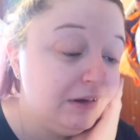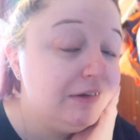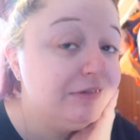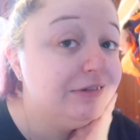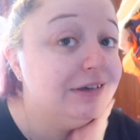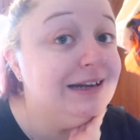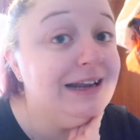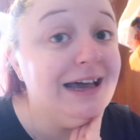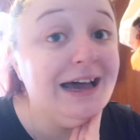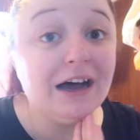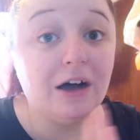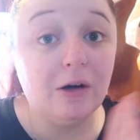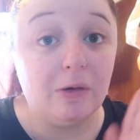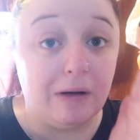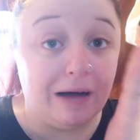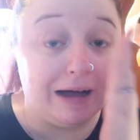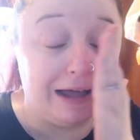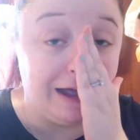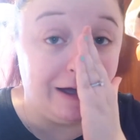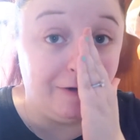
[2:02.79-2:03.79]
So now
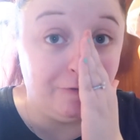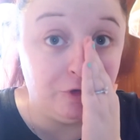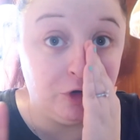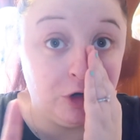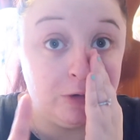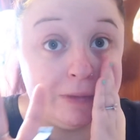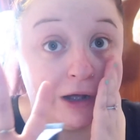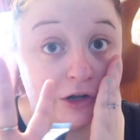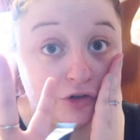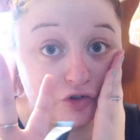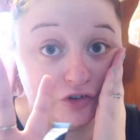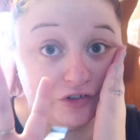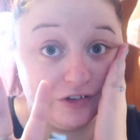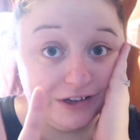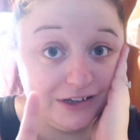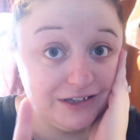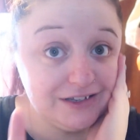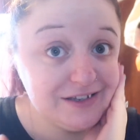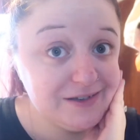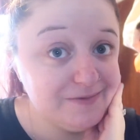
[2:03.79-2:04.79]
I have two
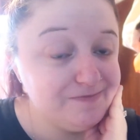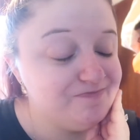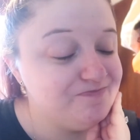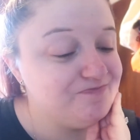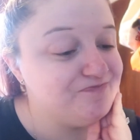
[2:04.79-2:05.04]
mattresses.